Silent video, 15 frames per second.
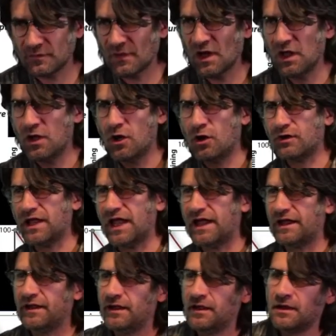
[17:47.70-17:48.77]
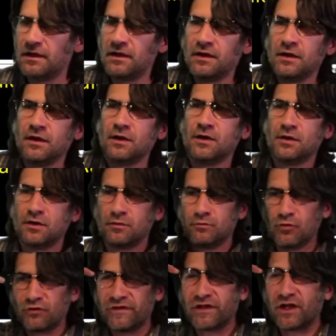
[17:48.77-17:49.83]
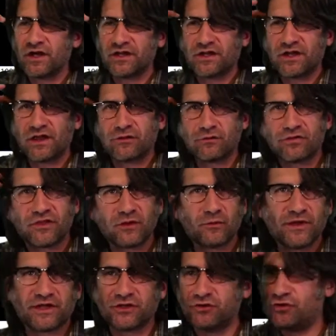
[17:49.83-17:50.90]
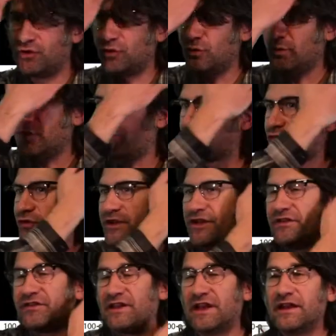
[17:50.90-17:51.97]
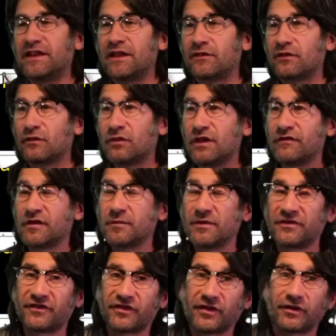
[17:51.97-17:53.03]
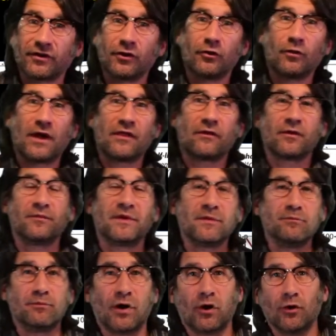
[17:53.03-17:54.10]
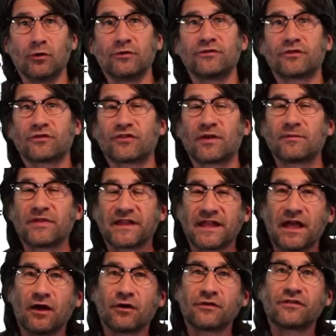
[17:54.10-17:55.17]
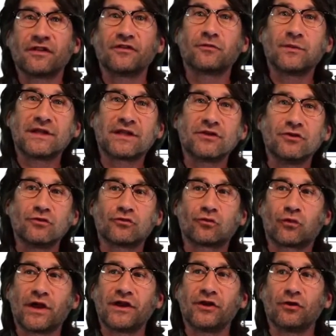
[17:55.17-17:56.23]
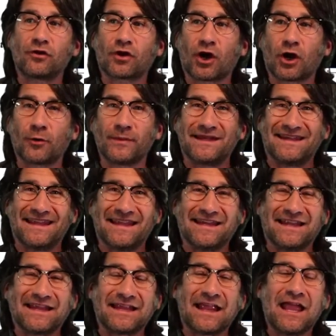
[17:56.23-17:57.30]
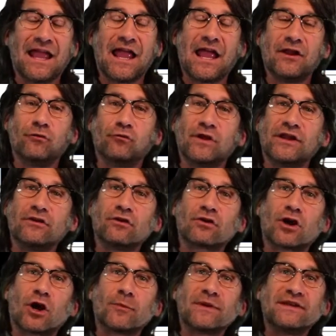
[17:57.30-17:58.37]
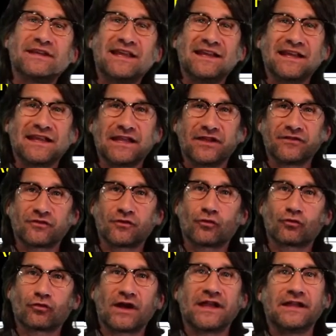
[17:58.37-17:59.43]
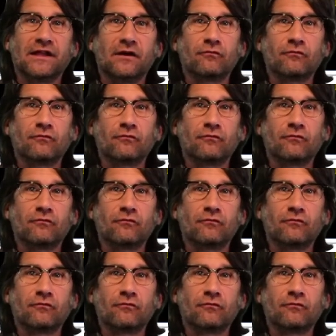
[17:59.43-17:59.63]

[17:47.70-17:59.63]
Okay, moving on, another thing we can do with trees and any other living material, whether it be bones or something else, is we can use radiocarbon dating. And radiocarbon dating is great.